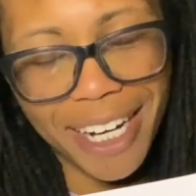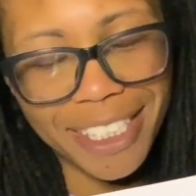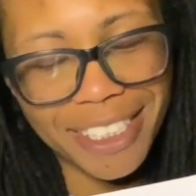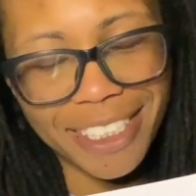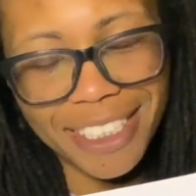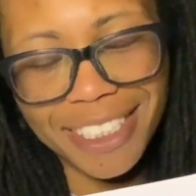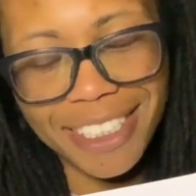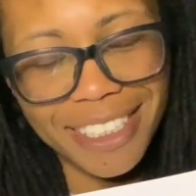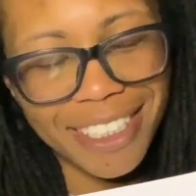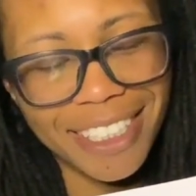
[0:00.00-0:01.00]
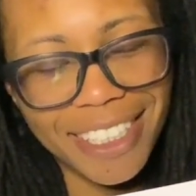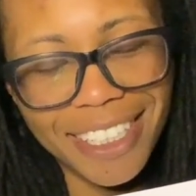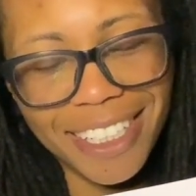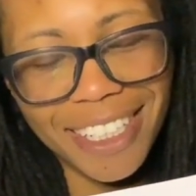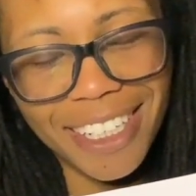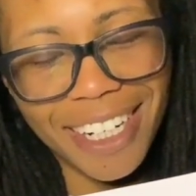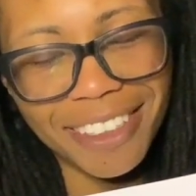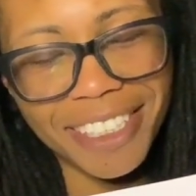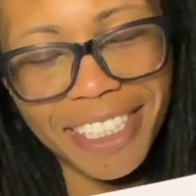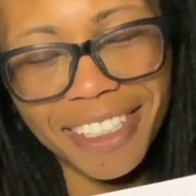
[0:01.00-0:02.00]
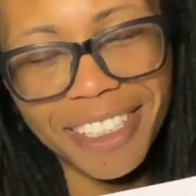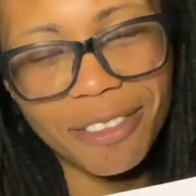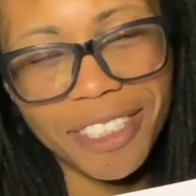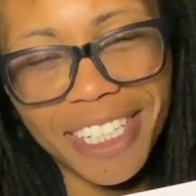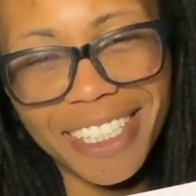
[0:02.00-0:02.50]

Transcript: I don't think I'll ever let